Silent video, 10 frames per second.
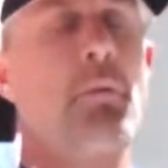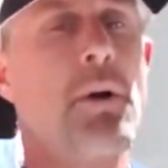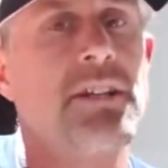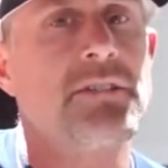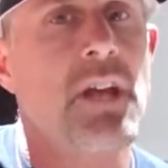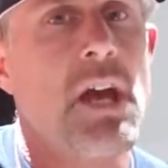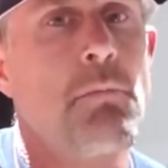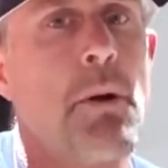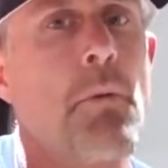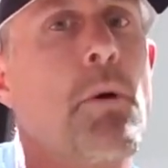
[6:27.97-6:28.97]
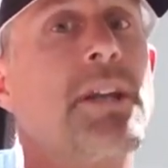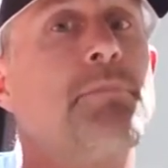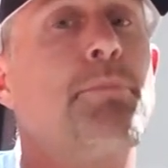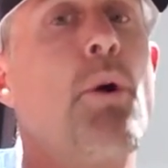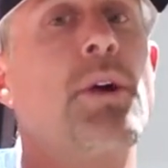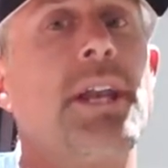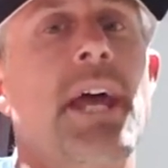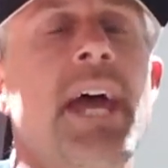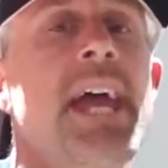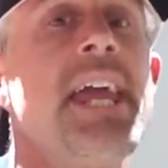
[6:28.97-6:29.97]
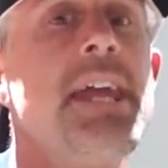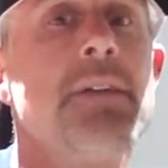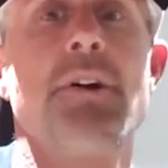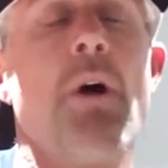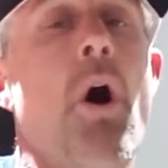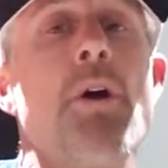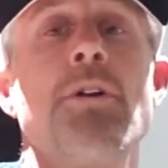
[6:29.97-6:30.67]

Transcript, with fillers: what he's broken. There